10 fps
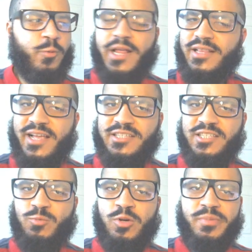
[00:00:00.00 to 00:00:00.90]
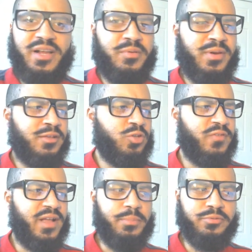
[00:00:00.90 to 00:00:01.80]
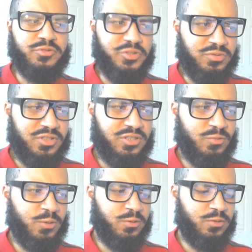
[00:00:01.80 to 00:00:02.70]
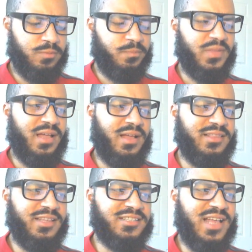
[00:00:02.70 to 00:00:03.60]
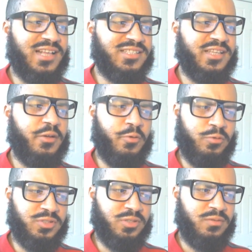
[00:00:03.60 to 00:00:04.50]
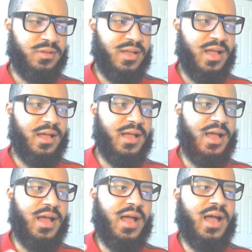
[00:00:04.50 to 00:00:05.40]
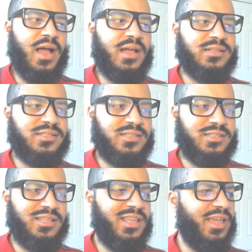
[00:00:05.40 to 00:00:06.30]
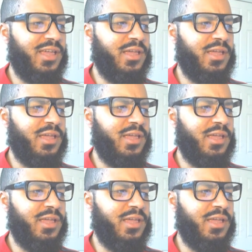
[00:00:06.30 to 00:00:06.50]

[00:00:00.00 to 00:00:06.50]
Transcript: recognize this word, but I'm not sure if I could produce this word. I think it's asqueroso. Asqueroso.